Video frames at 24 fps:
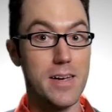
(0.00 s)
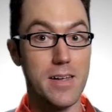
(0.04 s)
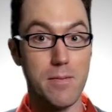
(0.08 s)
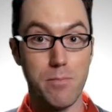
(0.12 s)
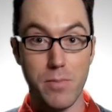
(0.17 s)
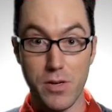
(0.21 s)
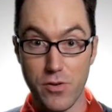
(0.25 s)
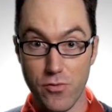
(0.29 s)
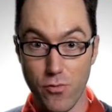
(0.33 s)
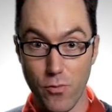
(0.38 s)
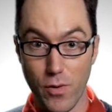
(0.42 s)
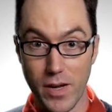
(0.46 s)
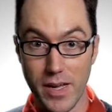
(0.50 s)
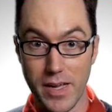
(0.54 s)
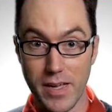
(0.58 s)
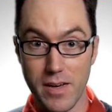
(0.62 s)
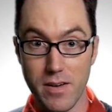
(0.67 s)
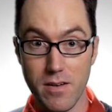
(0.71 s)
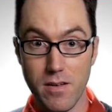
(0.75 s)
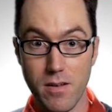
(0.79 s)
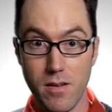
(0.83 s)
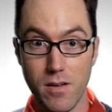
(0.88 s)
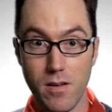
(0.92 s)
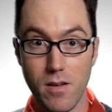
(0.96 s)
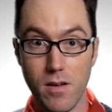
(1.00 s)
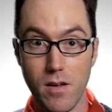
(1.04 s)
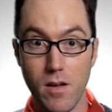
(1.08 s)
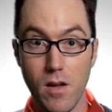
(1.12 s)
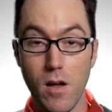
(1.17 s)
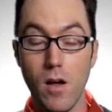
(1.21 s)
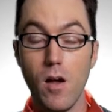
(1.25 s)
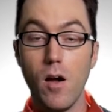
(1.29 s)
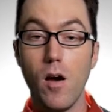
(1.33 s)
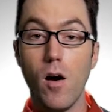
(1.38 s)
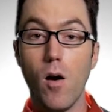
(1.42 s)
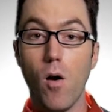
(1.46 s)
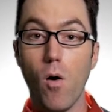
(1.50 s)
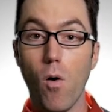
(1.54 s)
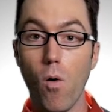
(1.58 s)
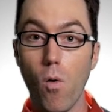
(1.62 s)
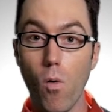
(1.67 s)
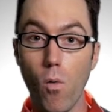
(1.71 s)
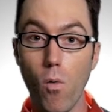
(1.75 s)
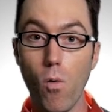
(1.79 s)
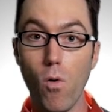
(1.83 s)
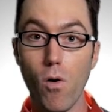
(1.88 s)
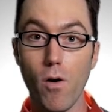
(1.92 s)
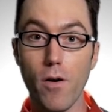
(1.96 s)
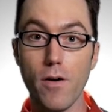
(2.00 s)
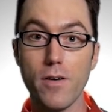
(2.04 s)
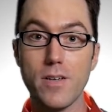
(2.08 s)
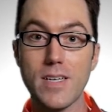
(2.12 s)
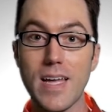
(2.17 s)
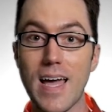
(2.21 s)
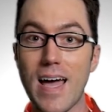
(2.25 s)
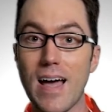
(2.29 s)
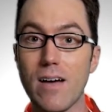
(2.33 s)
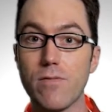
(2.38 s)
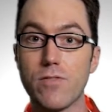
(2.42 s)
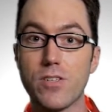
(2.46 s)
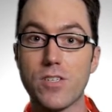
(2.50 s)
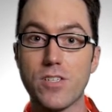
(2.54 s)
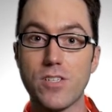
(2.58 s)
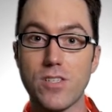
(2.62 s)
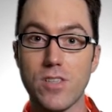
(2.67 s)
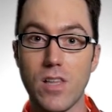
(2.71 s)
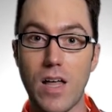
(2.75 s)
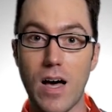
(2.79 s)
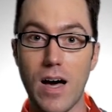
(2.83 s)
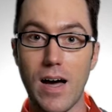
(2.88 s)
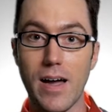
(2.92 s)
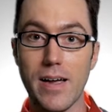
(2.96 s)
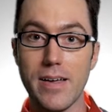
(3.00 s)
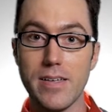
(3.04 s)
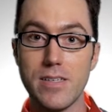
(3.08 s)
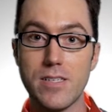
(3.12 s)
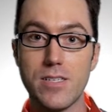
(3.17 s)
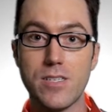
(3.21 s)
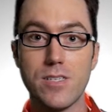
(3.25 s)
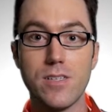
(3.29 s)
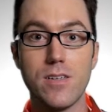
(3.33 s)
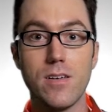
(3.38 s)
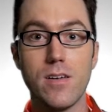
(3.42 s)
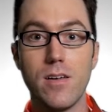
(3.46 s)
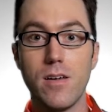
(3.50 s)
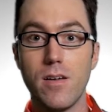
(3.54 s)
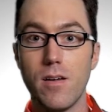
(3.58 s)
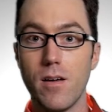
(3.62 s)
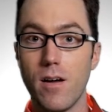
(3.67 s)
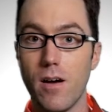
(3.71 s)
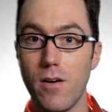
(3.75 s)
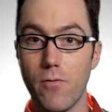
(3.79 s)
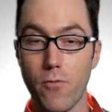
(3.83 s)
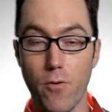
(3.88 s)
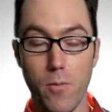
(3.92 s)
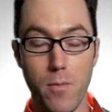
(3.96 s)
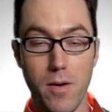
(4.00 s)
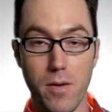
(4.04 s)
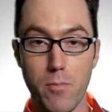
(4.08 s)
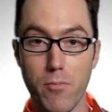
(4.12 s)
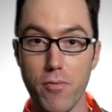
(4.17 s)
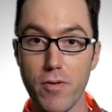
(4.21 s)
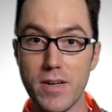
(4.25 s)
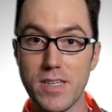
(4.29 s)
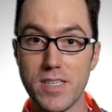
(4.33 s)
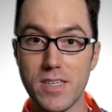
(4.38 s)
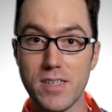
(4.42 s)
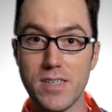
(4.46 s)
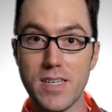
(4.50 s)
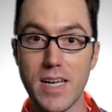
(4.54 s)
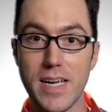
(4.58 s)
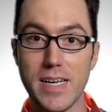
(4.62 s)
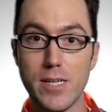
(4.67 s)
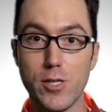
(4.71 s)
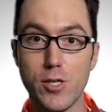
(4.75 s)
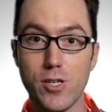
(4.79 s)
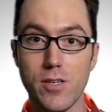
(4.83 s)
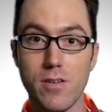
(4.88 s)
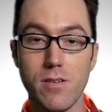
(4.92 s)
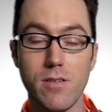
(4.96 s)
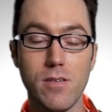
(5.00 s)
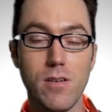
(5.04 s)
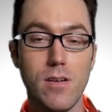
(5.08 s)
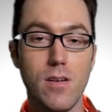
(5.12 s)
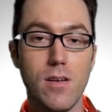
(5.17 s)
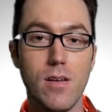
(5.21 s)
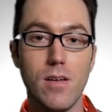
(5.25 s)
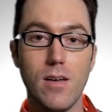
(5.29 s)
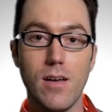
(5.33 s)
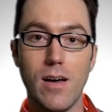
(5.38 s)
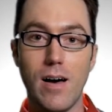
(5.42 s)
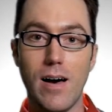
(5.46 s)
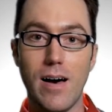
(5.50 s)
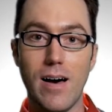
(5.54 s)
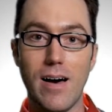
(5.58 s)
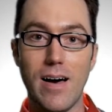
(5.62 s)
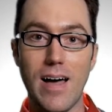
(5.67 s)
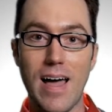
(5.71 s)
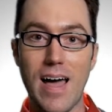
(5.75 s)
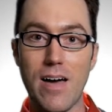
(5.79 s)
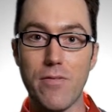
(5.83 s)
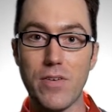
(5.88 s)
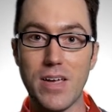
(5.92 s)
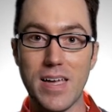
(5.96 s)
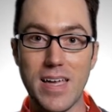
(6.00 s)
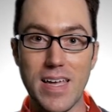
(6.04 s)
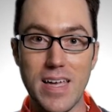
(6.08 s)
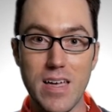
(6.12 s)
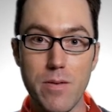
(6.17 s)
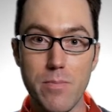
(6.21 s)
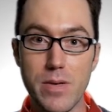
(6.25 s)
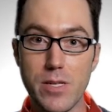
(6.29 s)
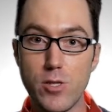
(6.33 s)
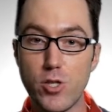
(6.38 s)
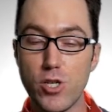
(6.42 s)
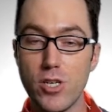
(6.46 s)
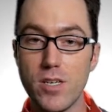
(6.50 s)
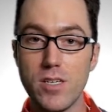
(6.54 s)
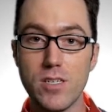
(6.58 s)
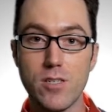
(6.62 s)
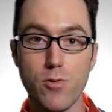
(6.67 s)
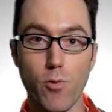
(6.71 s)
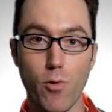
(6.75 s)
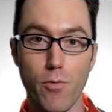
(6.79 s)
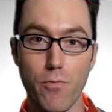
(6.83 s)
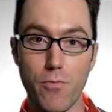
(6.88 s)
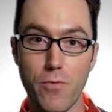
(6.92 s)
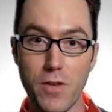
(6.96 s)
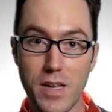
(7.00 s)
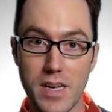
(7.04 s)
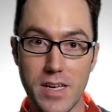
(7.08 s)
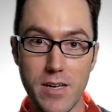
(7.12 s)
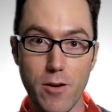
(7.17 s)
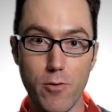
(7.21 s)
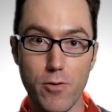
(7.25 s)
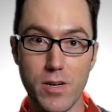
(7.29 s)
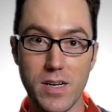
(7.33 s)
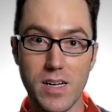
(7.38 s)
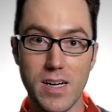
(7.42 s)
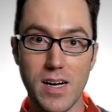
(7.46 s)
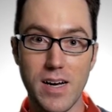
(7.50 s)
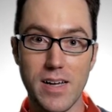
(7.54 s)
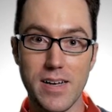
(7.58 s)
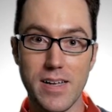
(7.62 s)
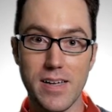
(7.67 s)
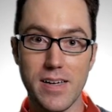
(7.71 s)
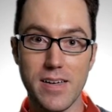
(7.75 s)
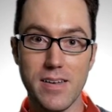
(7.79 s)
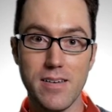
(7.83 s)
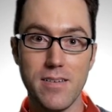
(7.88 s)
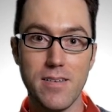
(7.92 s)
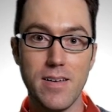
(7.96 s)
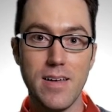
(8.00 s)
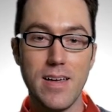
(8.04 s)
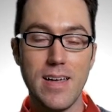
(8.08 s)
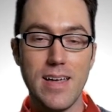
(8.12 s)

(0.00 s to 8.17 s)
in between, or to have slides from a presentation, having images or video to cut in,